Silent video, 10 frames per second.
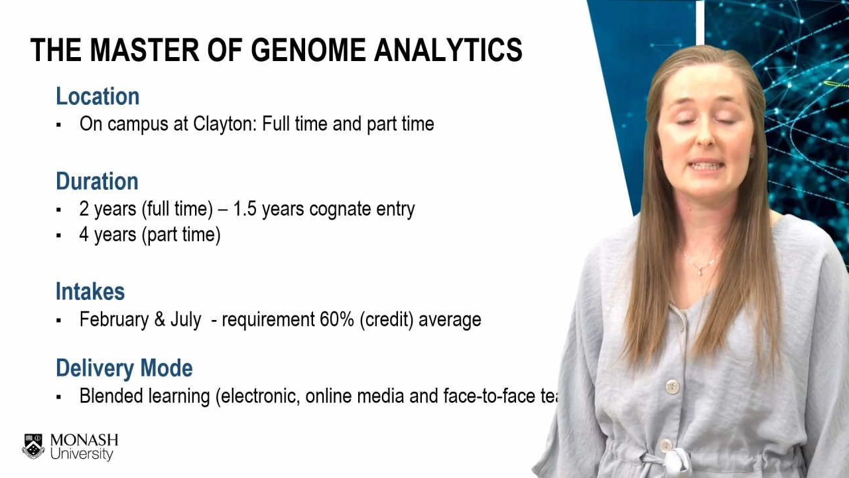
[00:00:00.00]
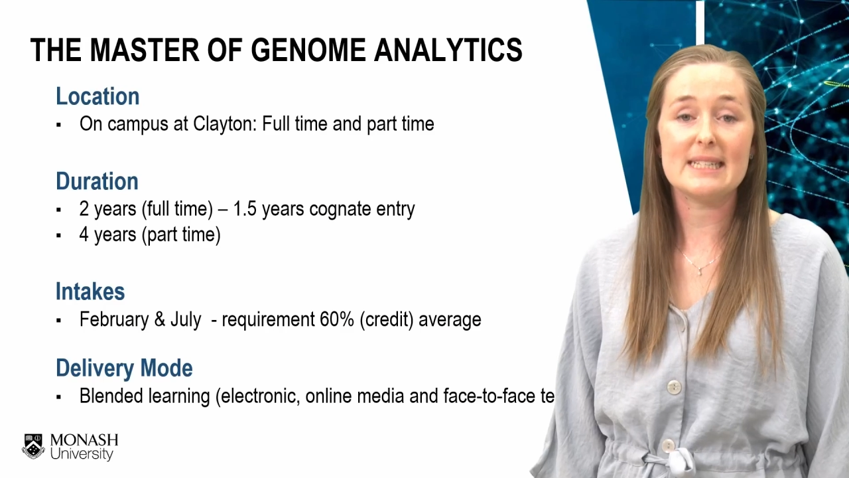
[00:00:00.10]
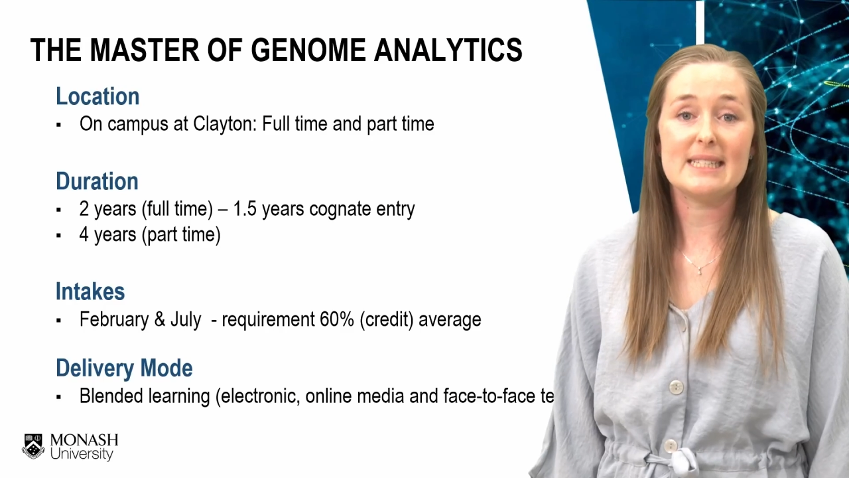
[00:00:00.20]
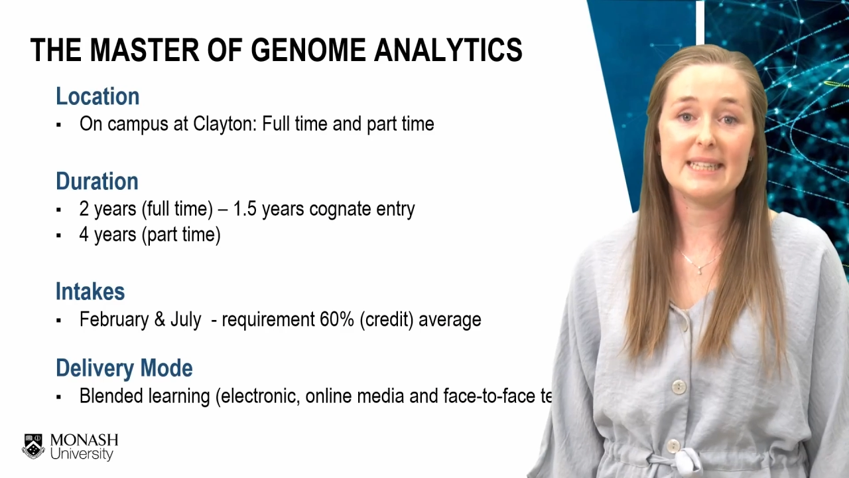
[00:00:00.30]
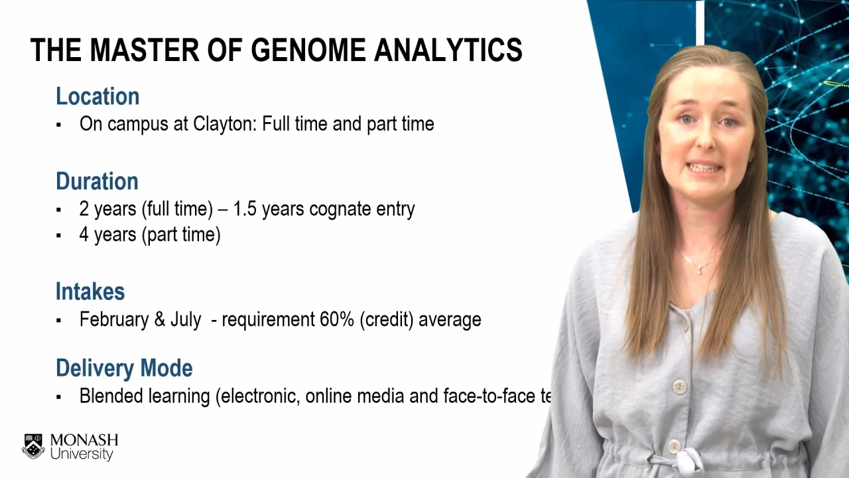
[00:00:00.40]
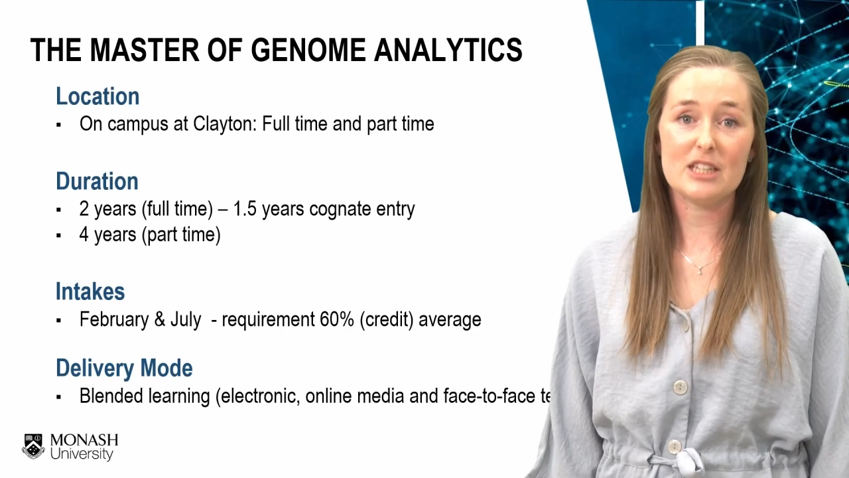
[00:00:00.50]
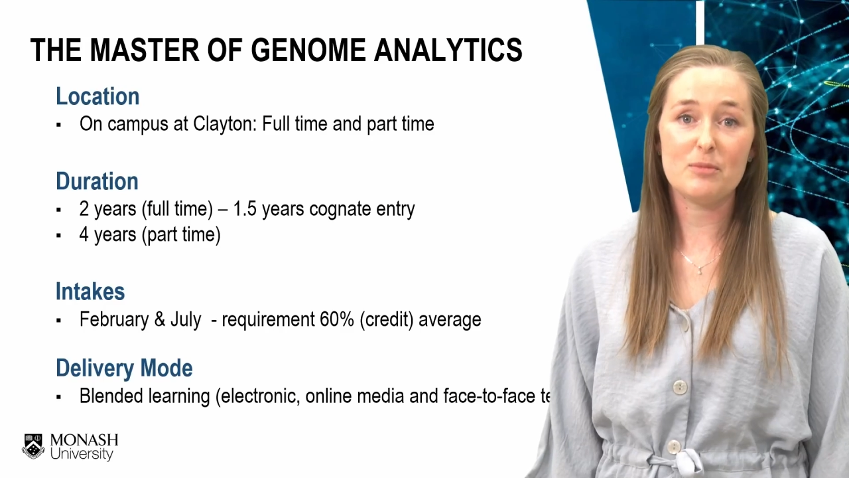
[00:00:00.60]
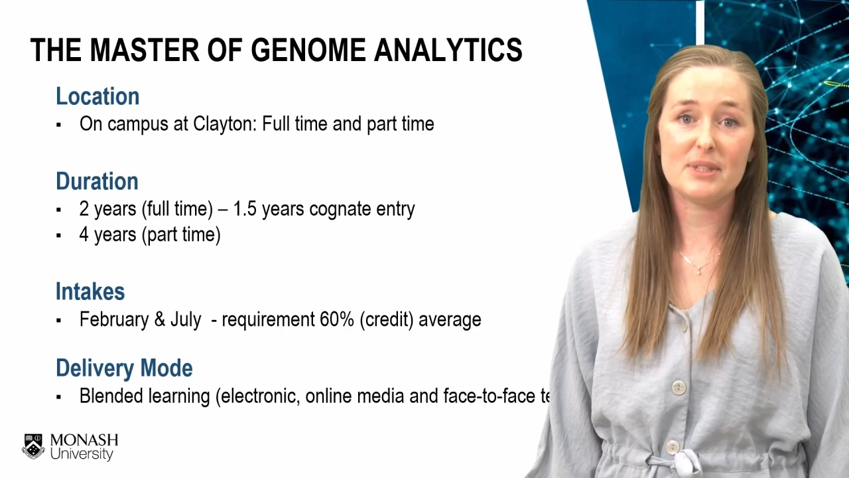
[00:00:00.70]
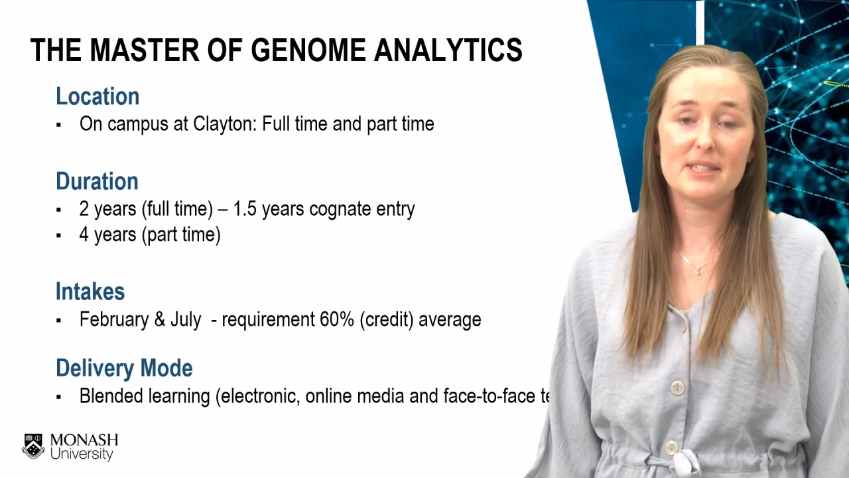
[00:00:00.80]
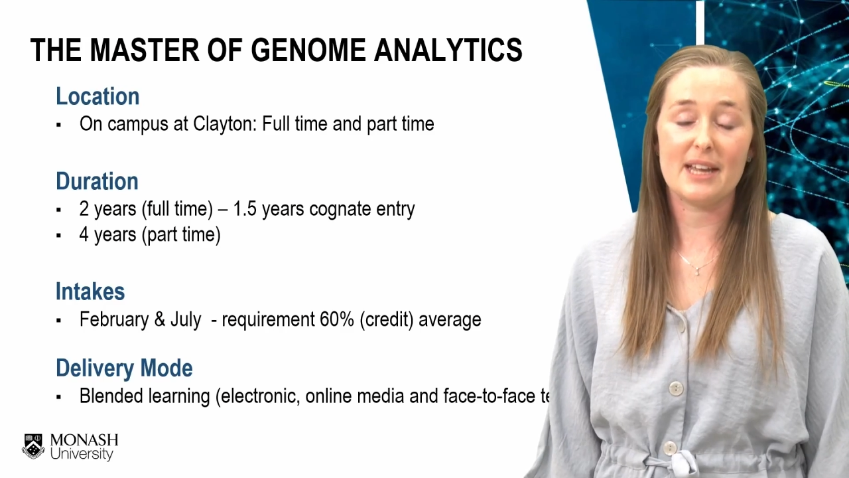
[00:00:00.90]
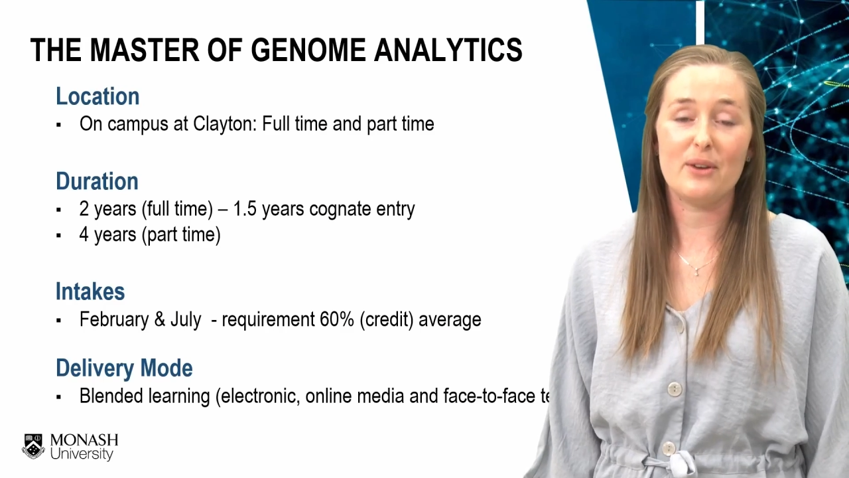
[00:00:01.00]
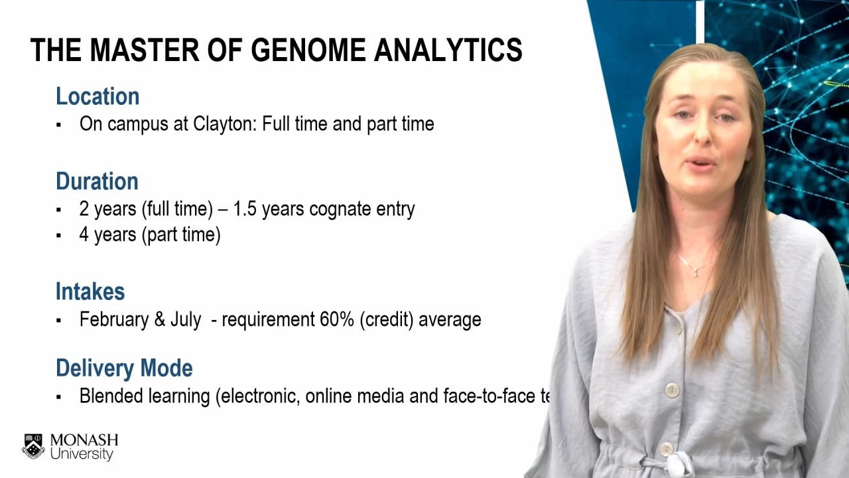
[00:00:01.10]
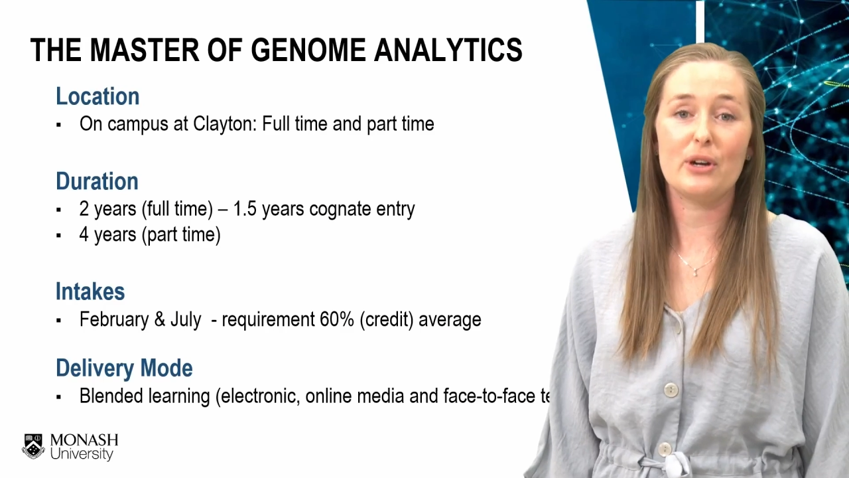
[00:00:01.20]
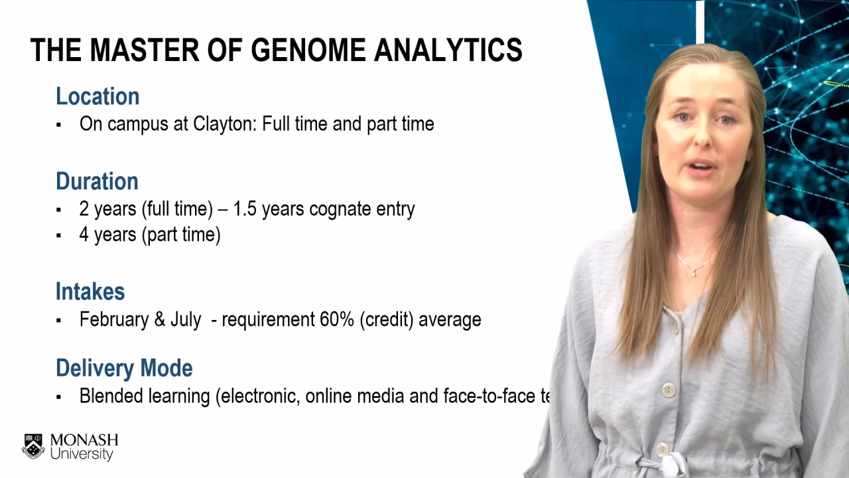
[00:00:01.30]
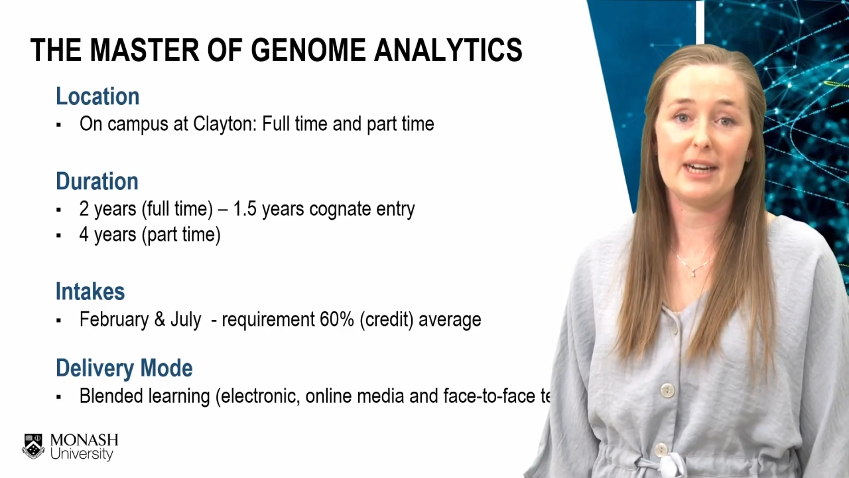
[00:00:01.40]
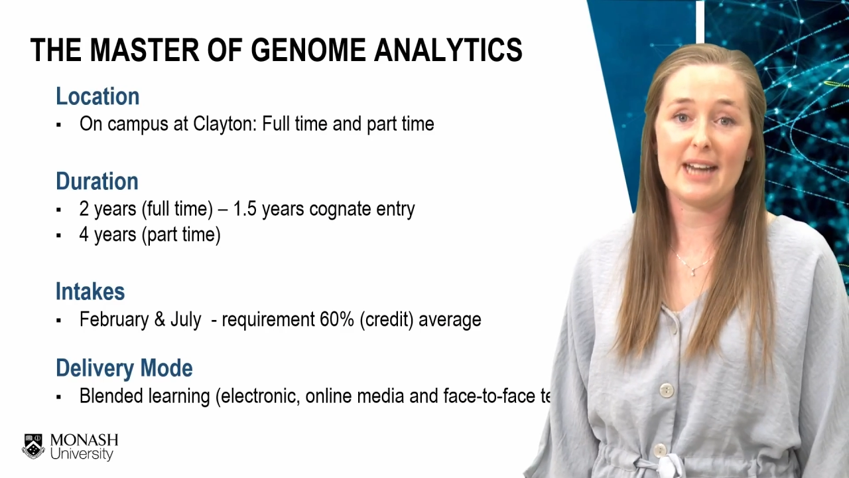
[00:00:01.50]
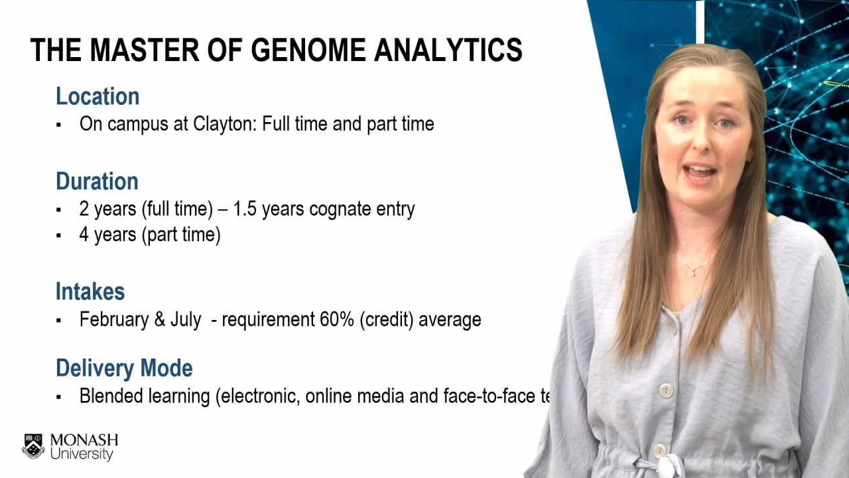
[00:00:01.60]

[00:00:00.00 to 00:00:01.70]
is a 60% or credit